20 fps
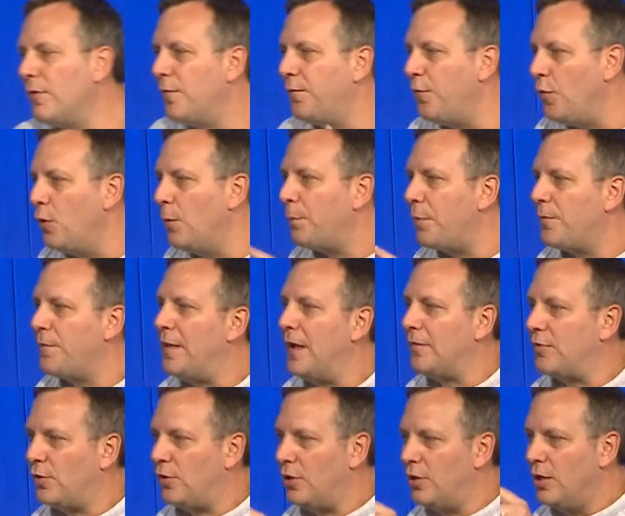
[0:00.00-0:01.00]
full
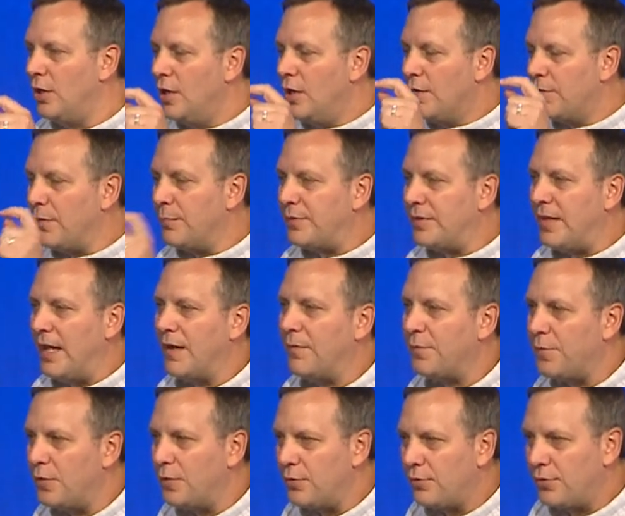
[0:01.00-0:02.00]
professor from
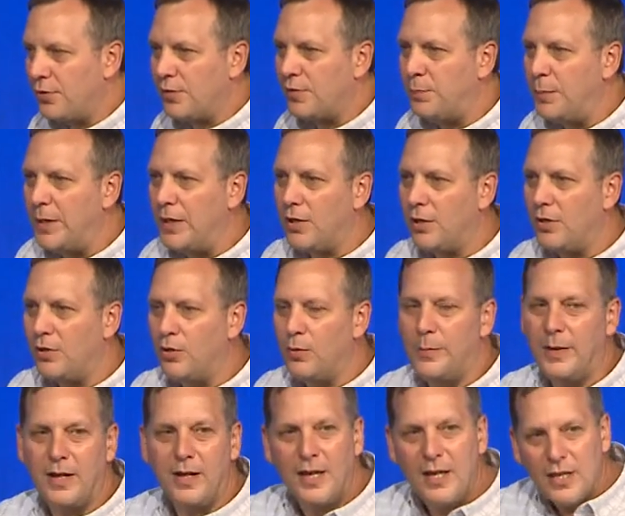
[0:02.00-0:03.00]
Stanford who's going to speak here a little
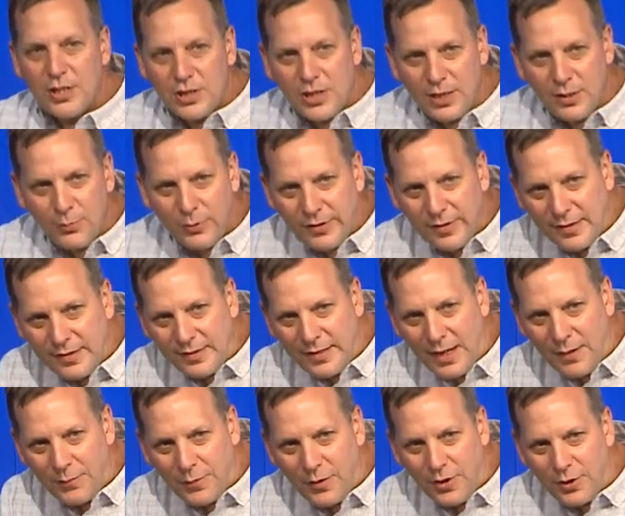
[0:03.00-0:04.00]
bit. She was a
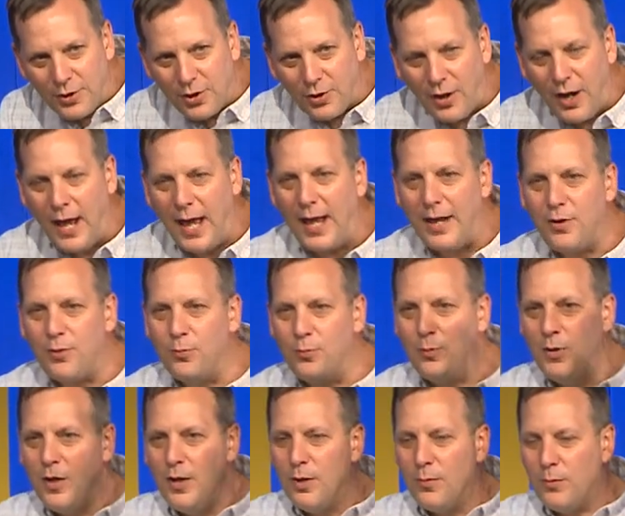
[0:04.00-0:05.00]
Stanford undergrad
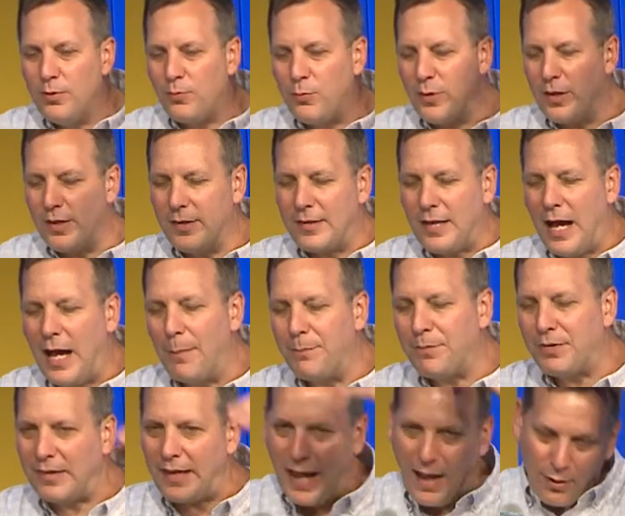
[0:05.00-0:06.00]
who was one of the
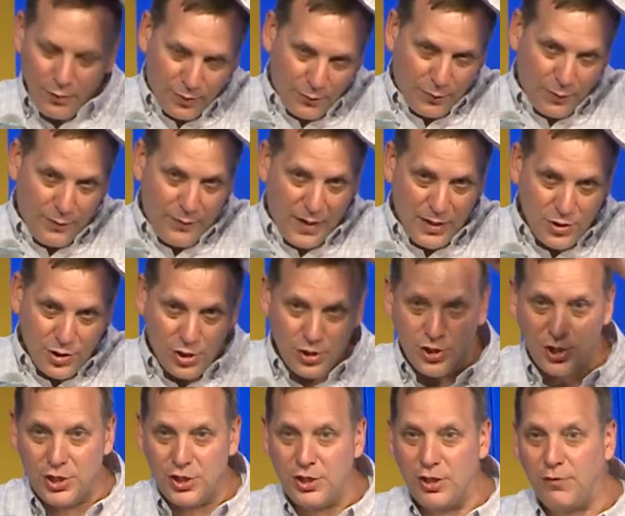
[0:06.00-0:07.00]
top scouts for venture.
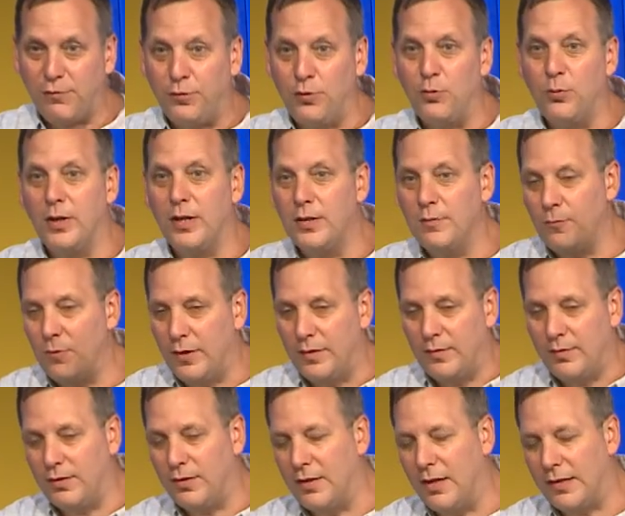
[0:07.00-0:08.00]
She just flew in,
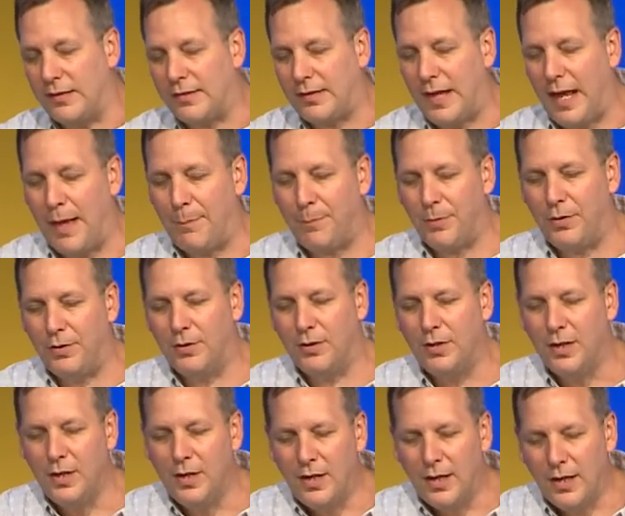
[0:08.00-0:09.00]
runs Lux
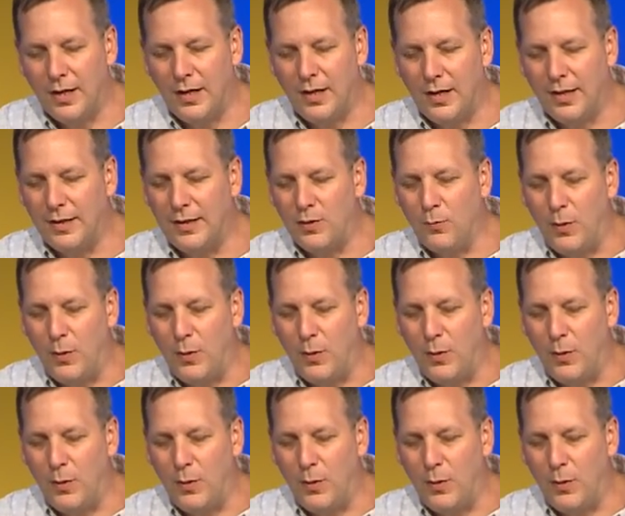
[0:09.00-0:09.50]
Capital uh, in the